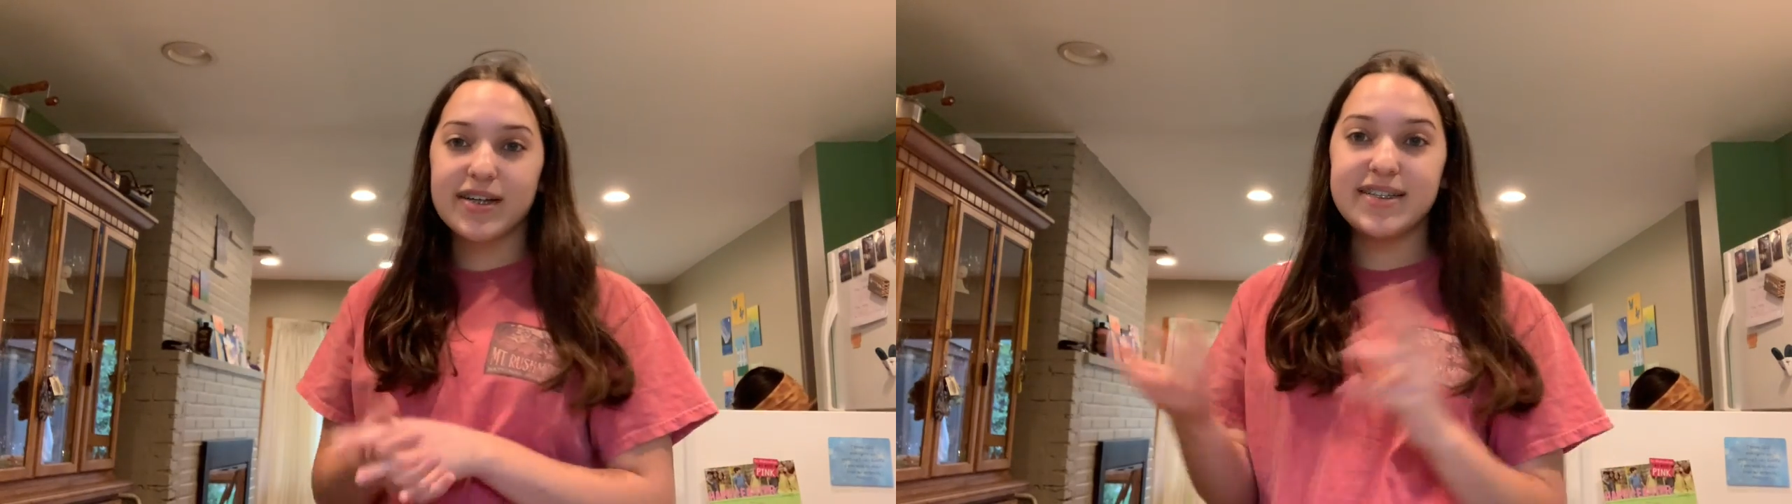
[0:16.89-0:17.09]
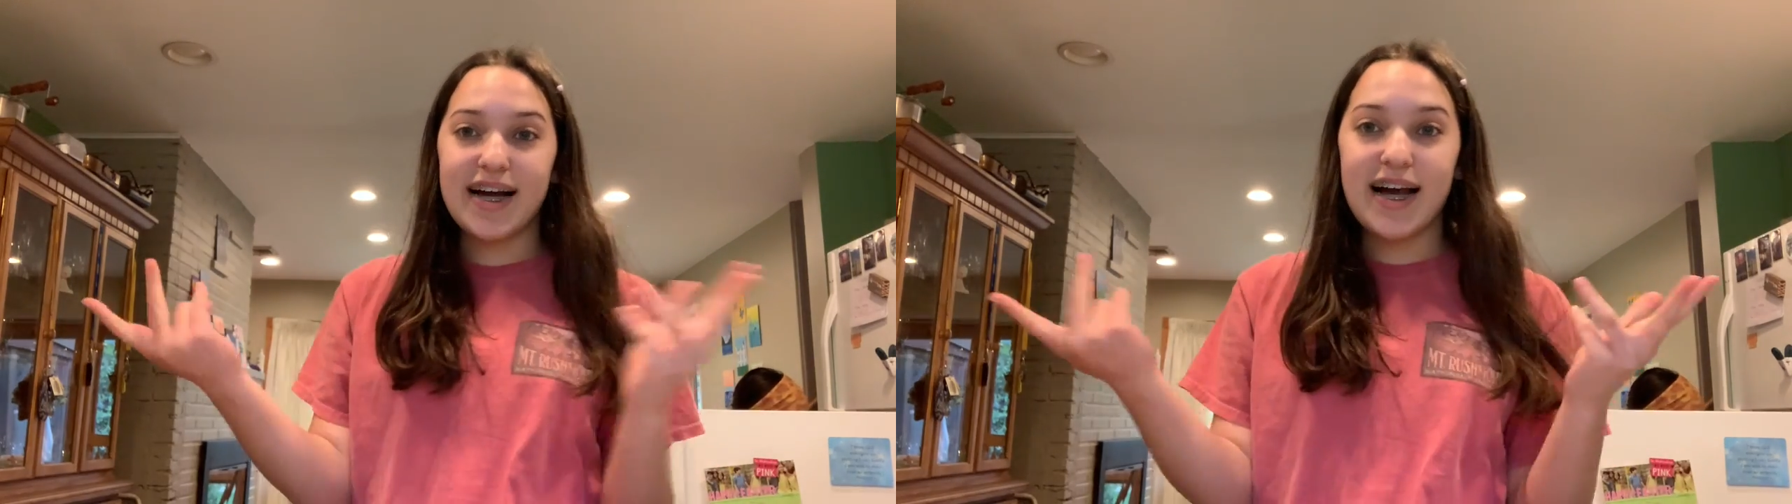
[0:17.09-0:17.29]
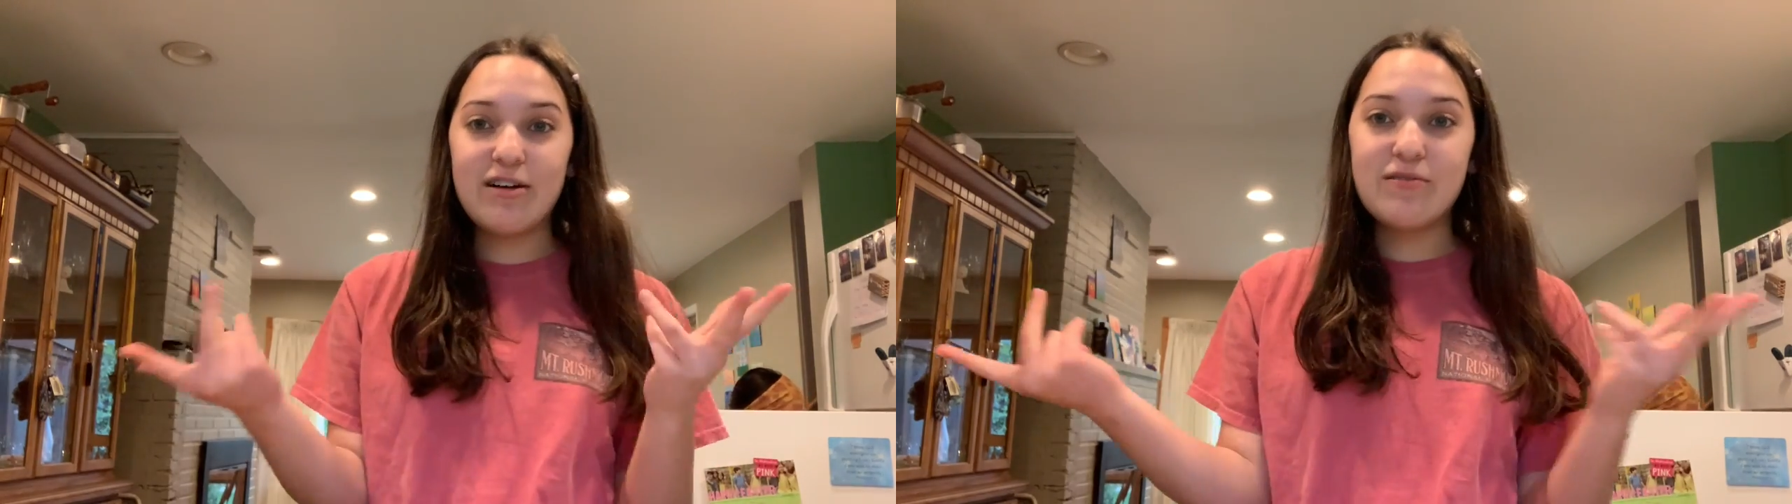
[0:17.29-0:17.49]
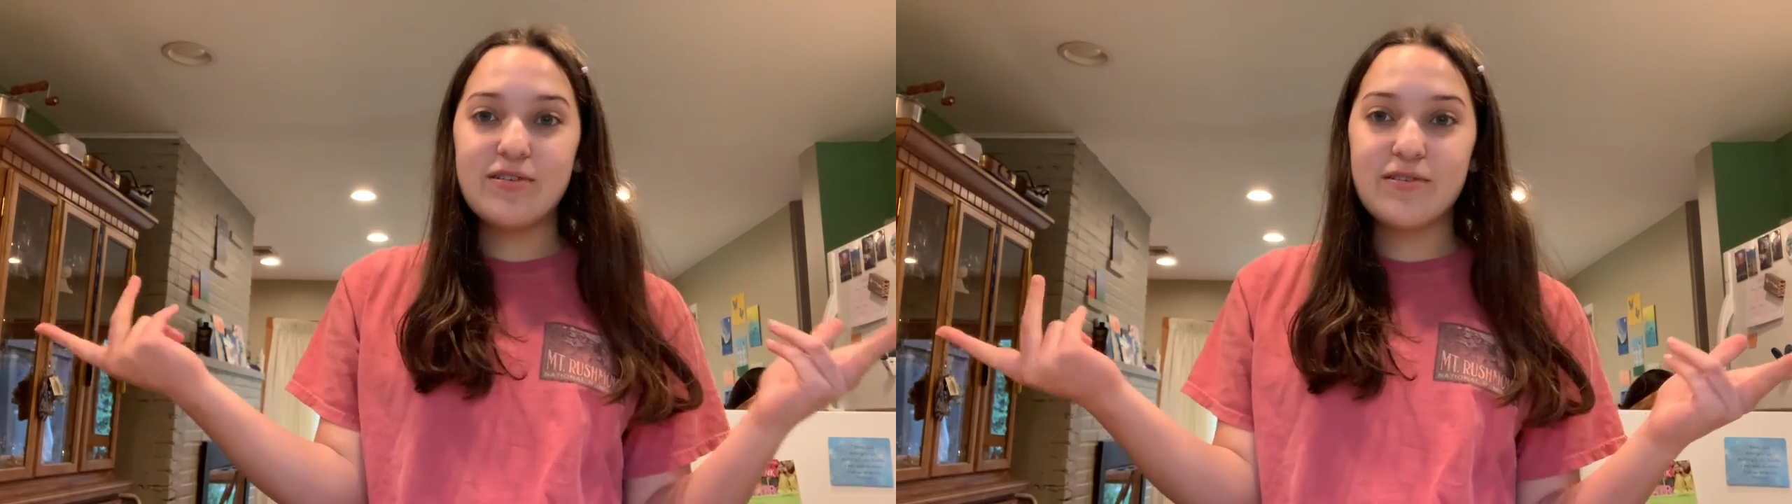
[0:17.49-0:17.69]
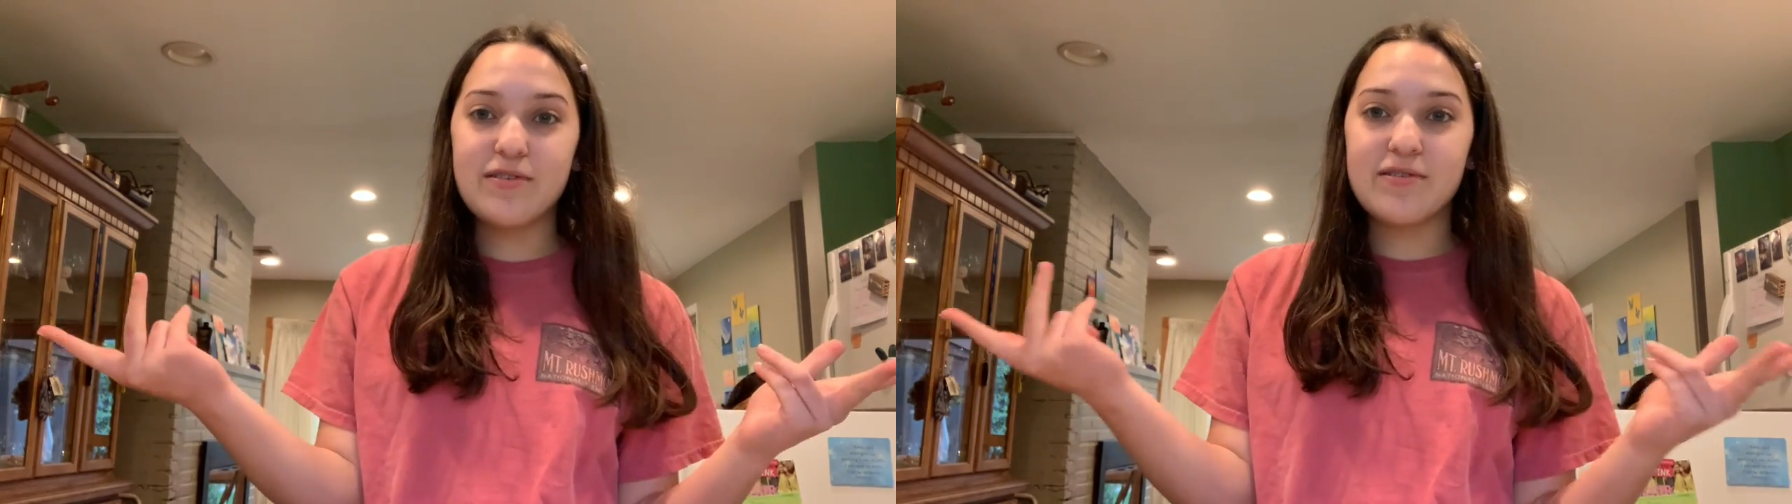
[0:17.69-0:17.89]
because I don't
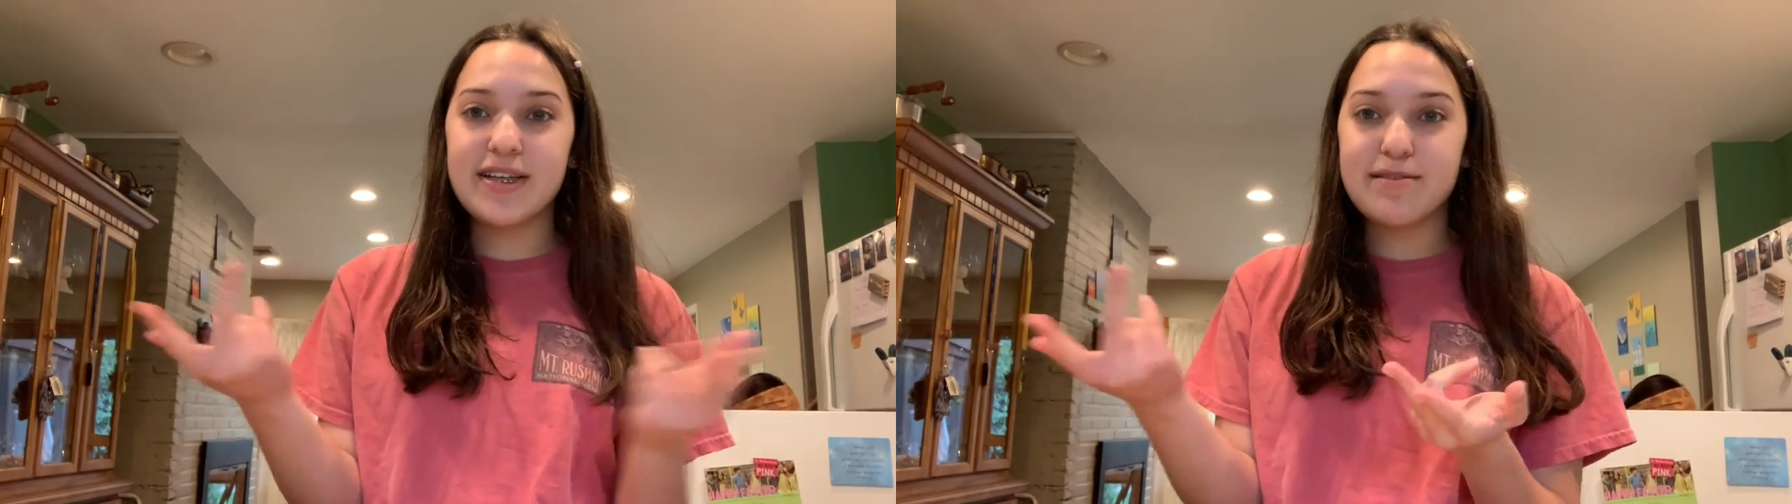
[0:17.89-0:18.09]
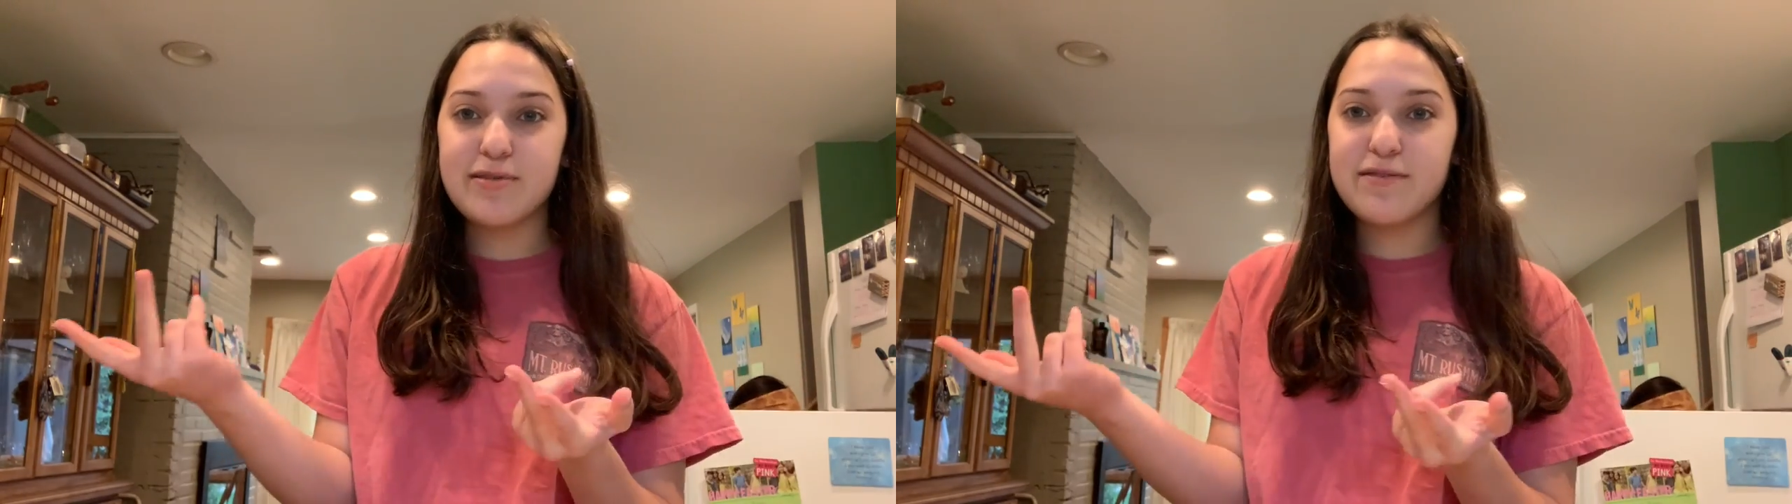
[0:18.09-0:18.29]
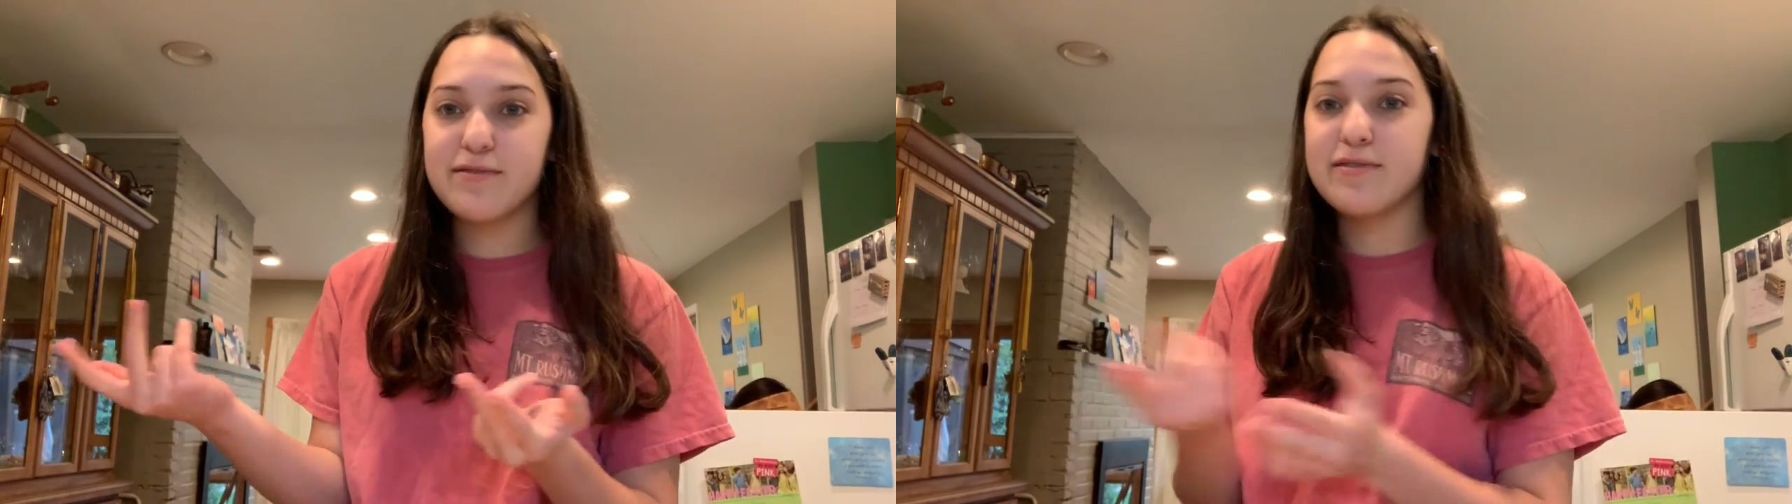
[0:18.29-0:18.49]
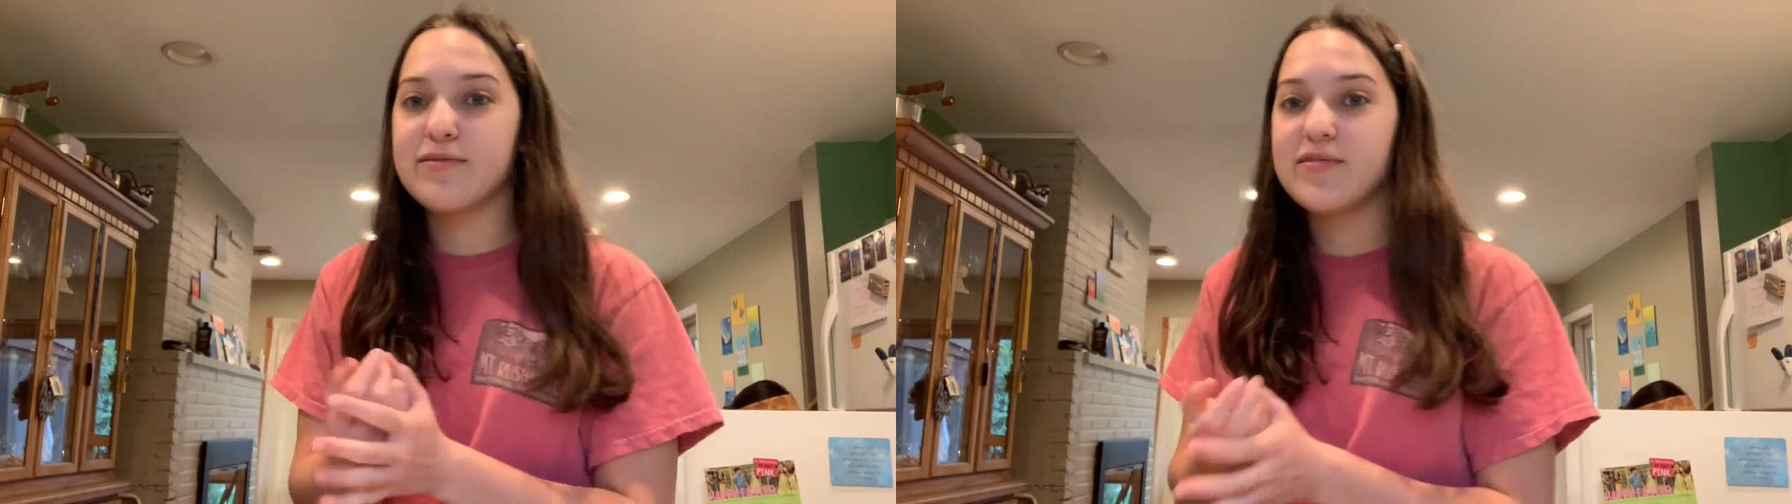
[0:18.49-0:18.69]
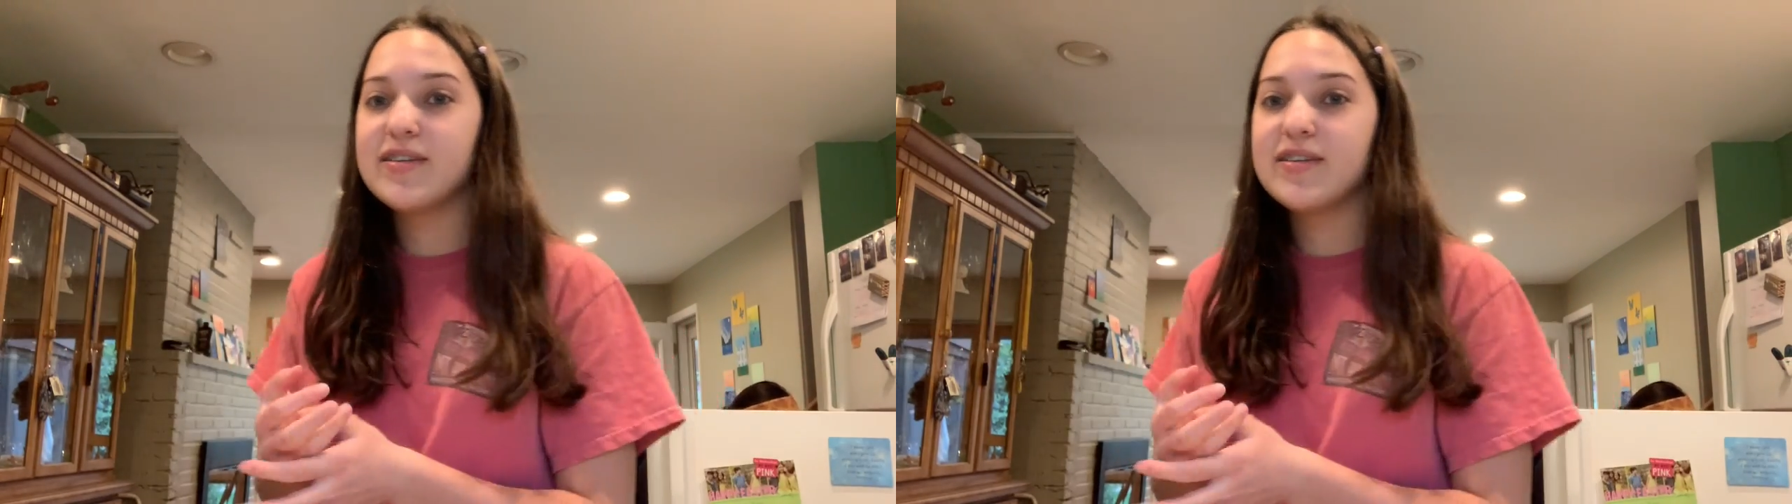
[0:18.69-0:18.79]
know the recipe for